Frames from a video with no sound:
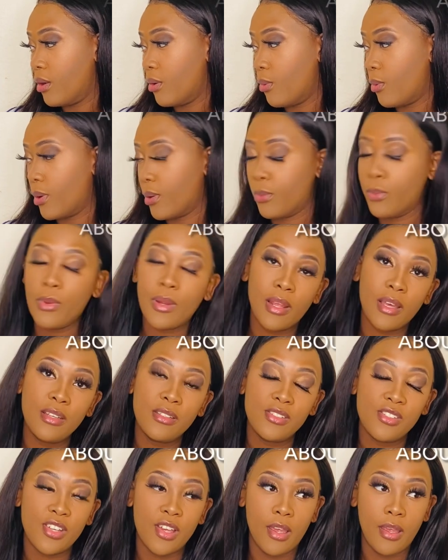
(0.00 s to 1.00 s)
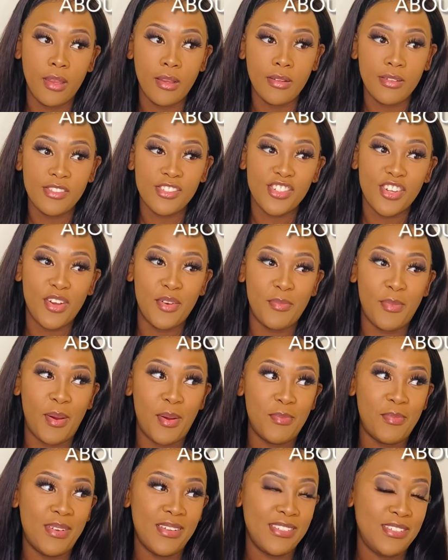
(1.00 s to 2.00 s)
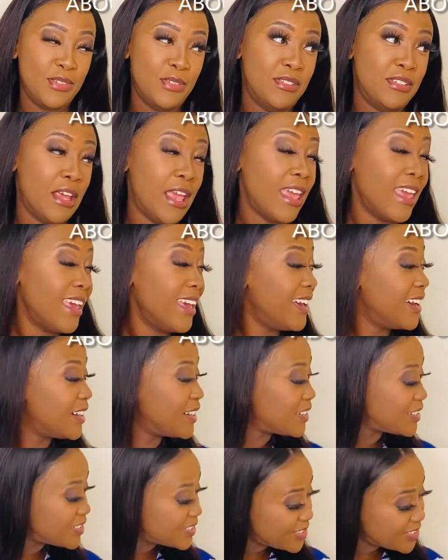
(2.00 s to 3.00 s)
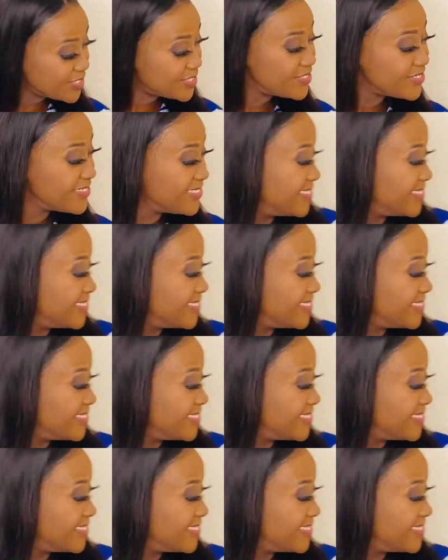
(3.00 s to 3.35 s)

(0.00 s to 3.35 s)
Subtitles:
What would I change about is damn.